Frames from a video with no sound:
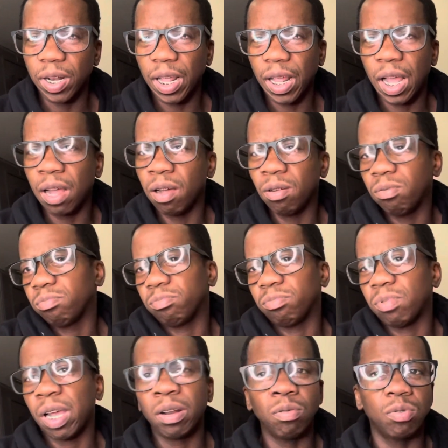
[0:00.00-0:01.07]
Like,
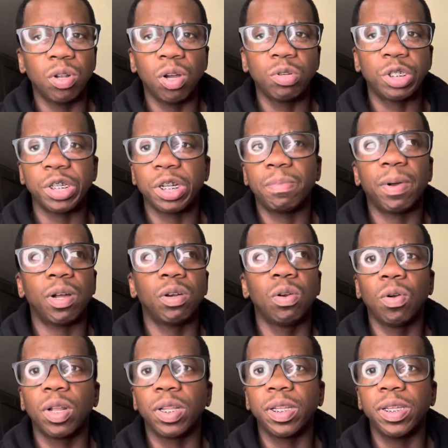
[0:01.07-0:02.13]
I don't know shit about New
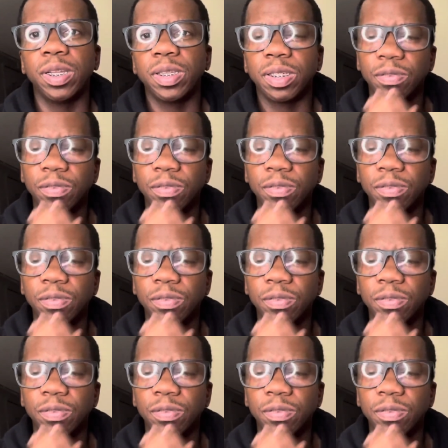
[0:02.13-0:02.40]
Orleans.